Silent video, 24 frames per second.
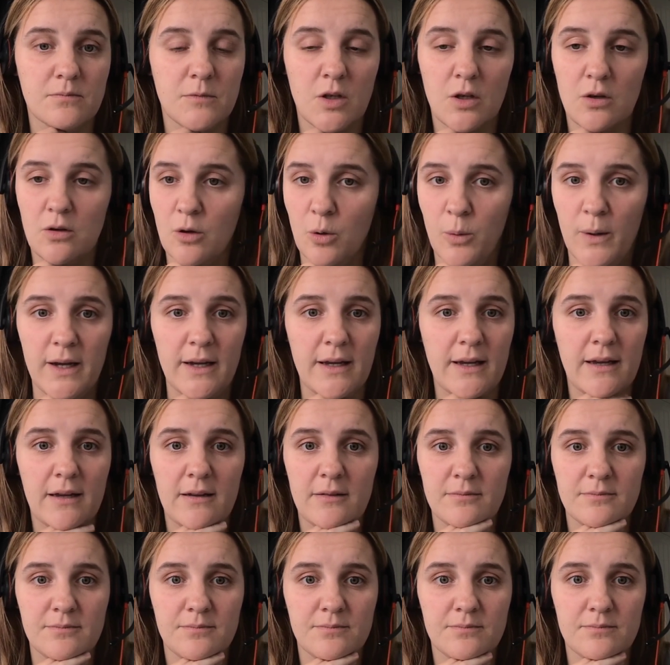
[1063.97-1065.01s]
Quick,
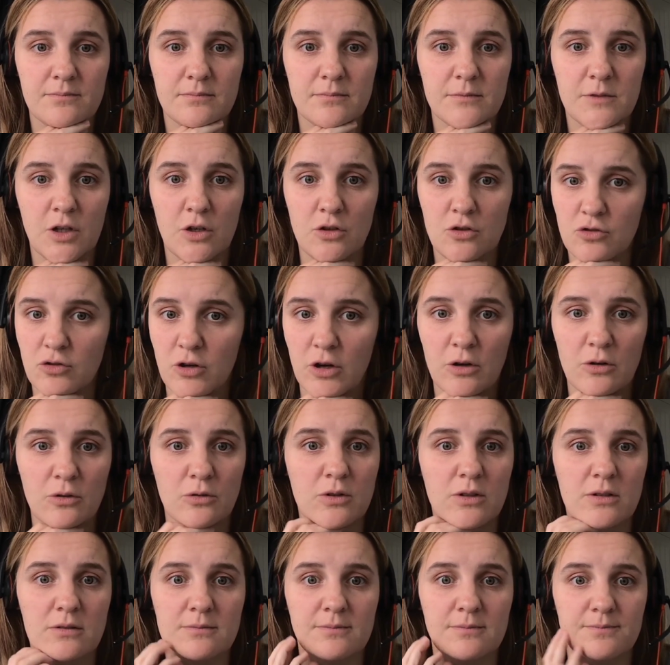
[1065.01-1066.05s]

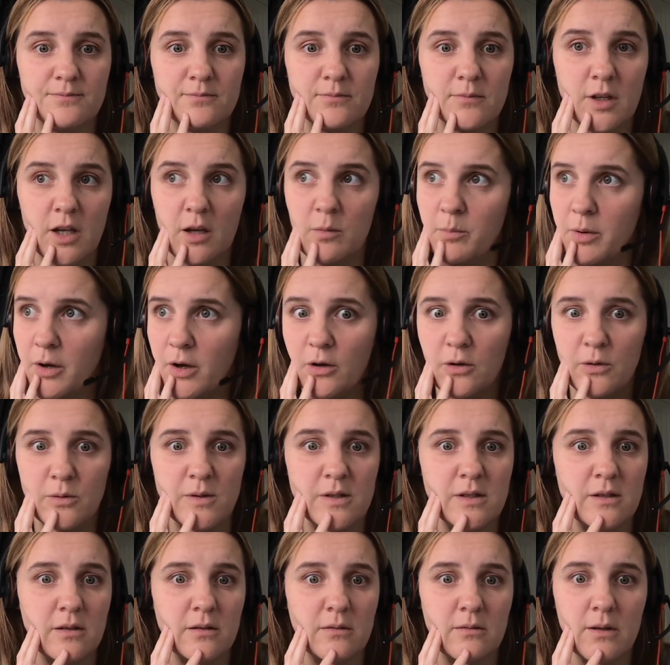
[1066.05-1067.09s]
controlled,
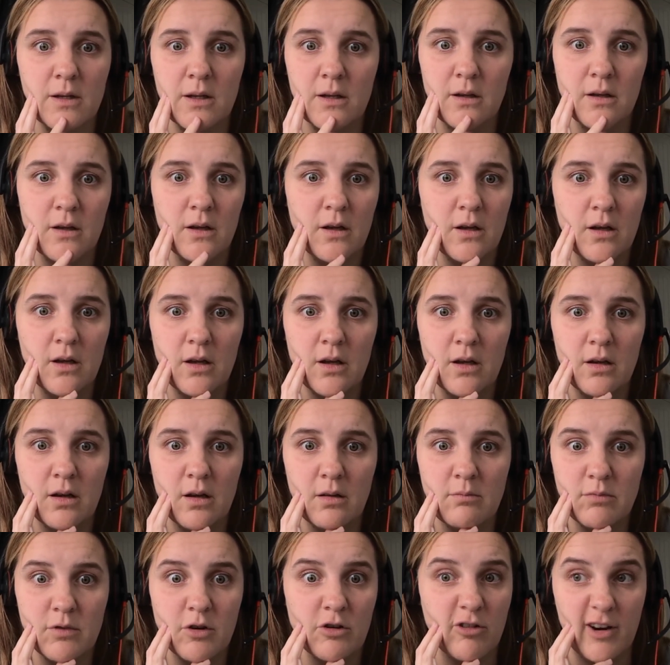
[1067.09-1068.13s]
composed,
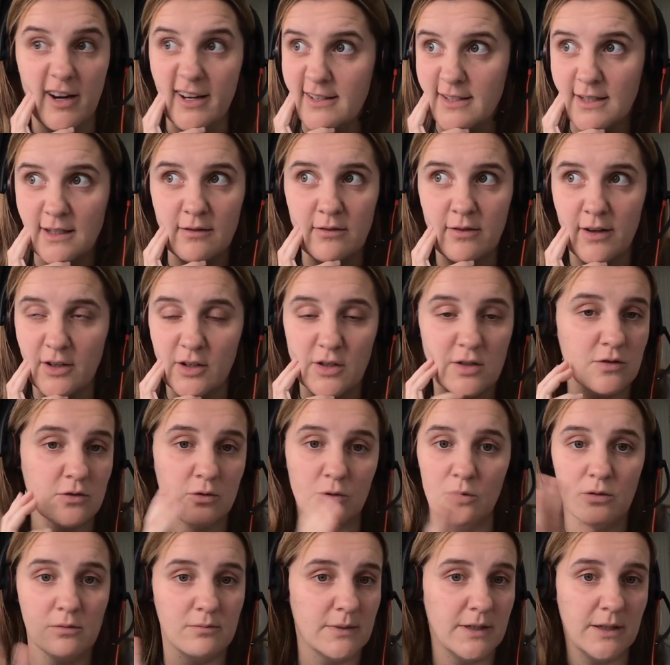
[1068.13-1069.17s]
creative. I just
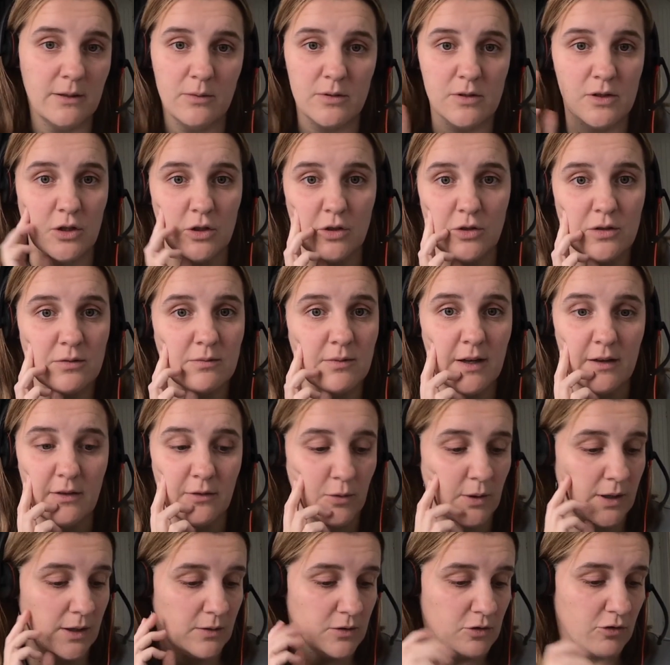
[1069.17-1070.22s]
thought he was good. I
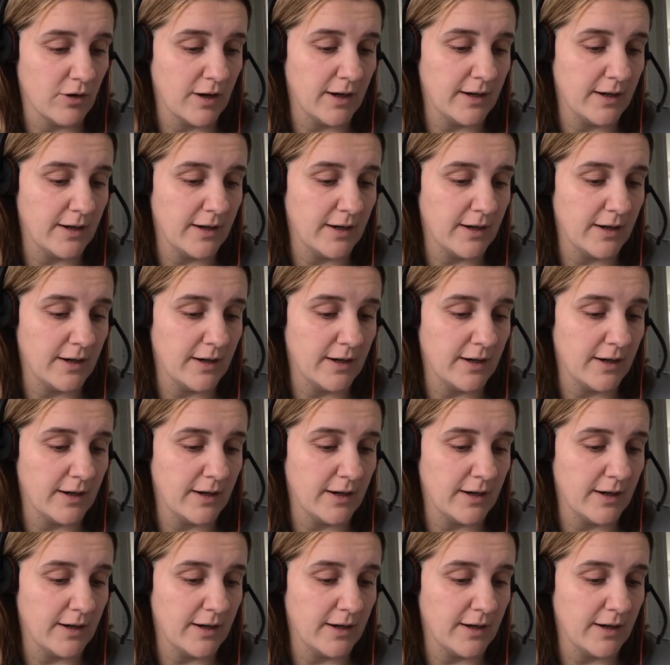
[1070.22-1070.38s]
thought he was great.